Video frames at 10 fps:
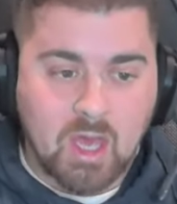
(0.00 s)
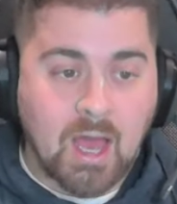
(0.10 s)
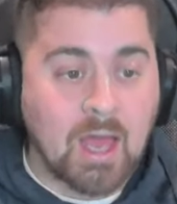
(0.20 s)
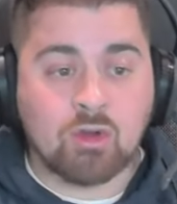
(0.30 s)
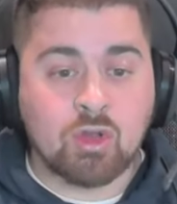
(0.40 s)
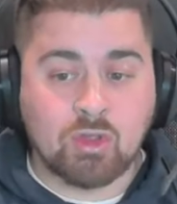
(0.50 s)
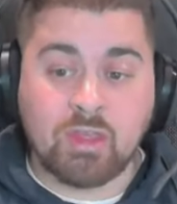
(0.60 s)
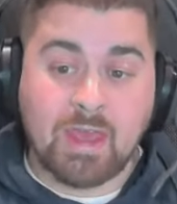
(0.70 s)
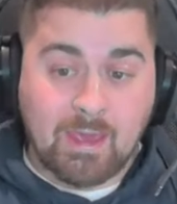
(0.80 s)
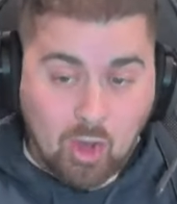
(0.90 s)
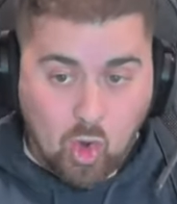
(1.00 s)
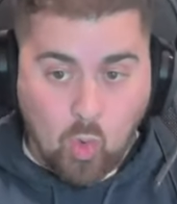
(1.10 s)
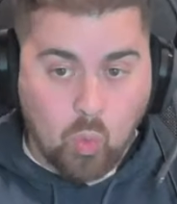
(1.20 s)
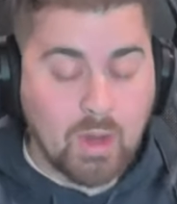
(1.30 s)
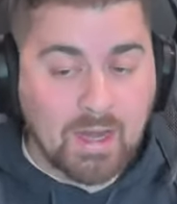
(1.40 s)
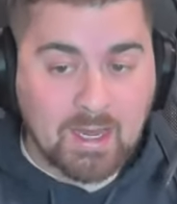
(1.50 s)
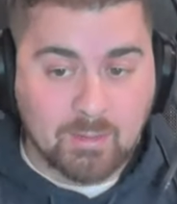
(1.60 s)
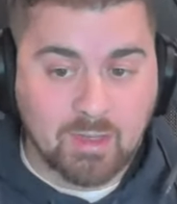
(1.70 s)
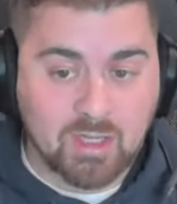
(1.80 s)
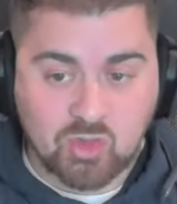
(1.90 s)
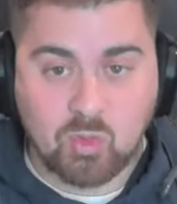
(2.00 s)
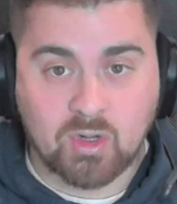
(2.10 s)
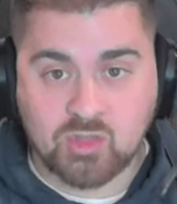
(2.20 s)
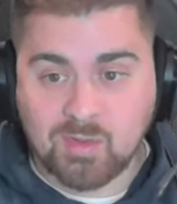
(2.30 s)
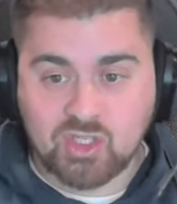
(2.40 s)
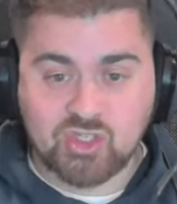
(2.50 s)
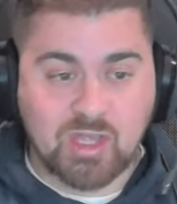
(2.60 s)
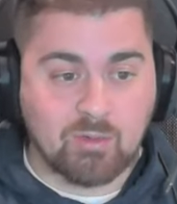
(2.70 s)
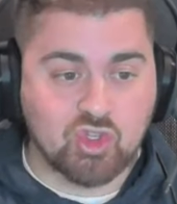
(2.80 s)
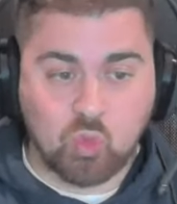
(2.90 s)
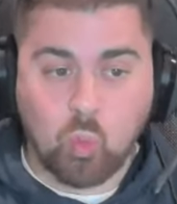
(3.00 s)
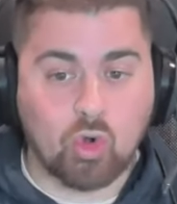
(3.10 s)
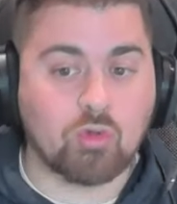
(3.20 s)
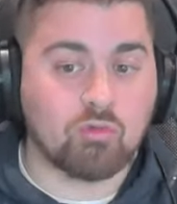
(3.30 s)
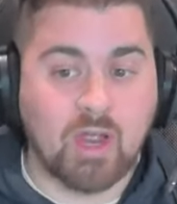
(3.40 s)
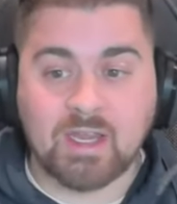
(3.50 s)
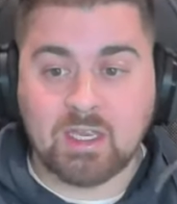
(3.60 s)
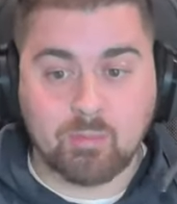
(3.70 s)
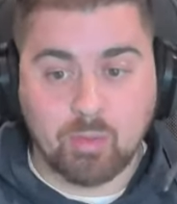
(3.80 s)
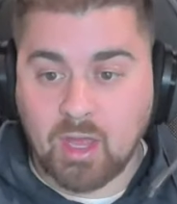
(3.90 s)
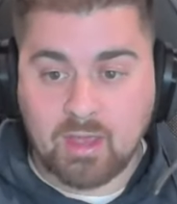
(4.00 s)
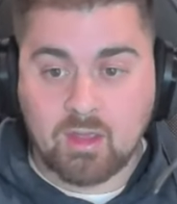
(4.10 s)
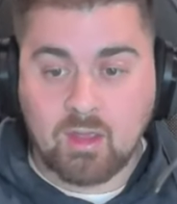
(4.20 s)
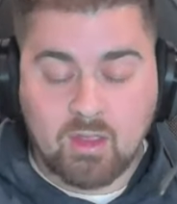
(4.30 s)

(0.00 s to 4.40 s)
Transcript: I don't know that they quit on him in this one as much as they just weren't ready to play.